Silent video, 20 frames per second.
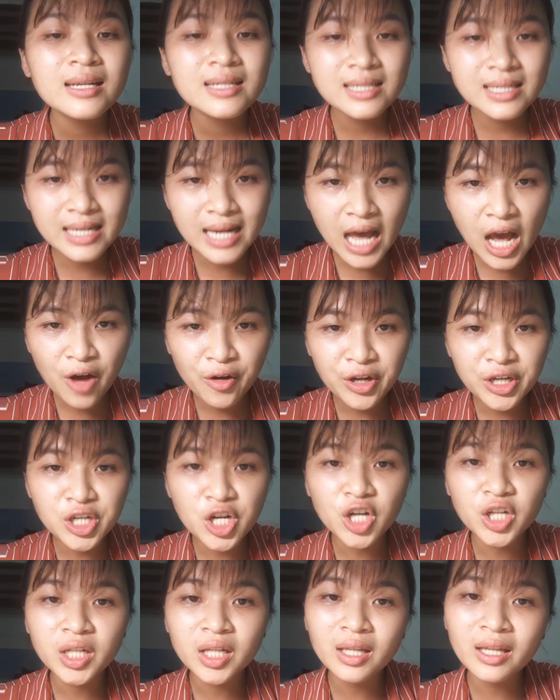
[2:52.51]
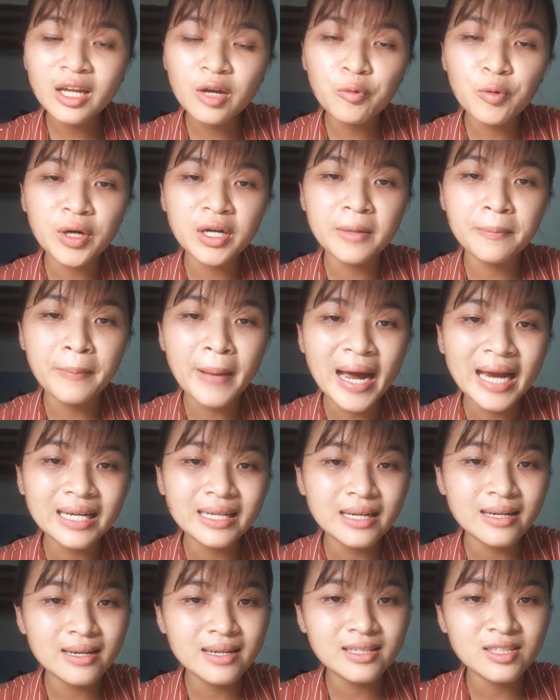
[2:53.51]
Now, it's not clear whether
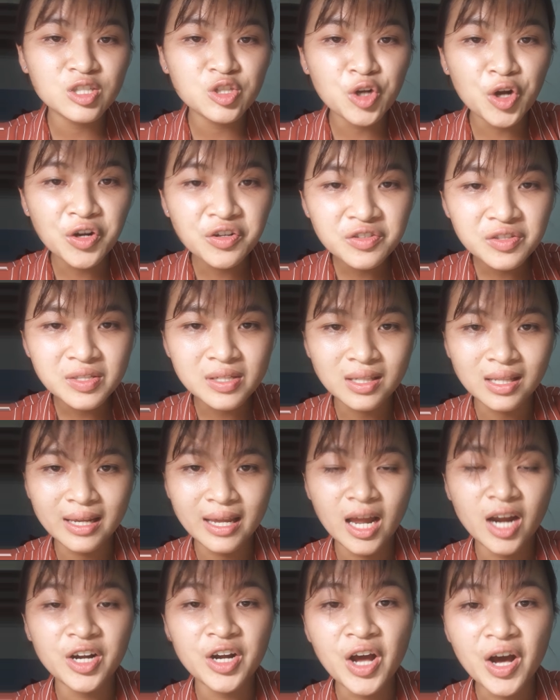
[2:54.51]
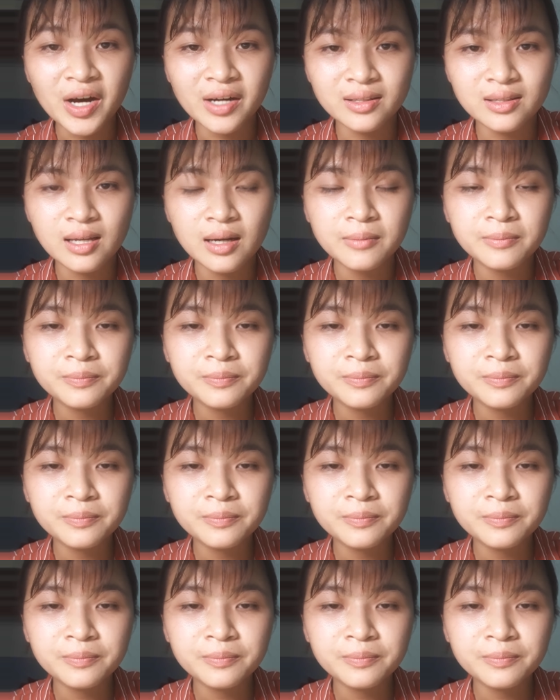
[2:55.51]
part did this constantly or not.